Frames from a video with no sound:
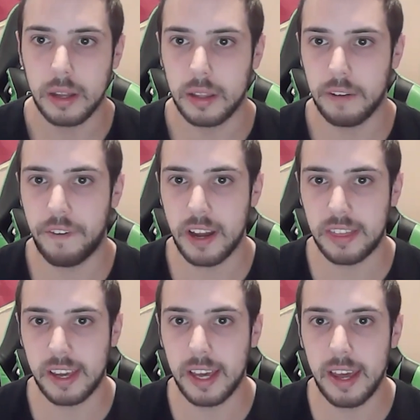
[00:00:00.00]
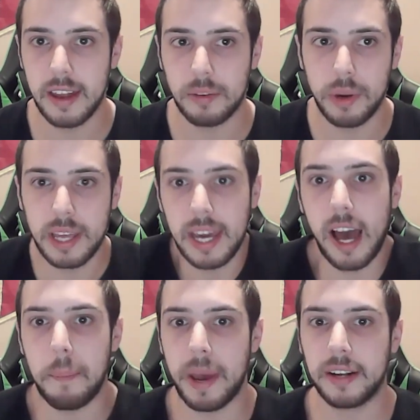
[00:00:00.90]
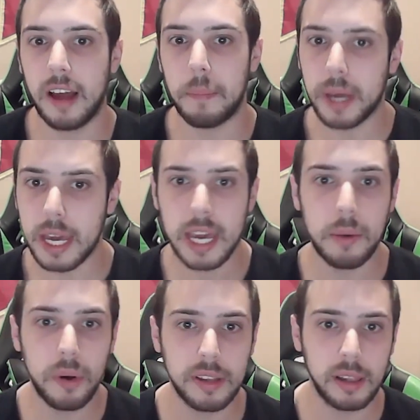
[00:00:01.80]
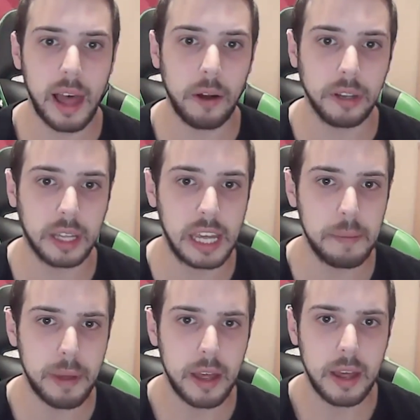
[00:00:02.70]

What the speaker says: the funny thing is, when he got picked up, he was allowed to keep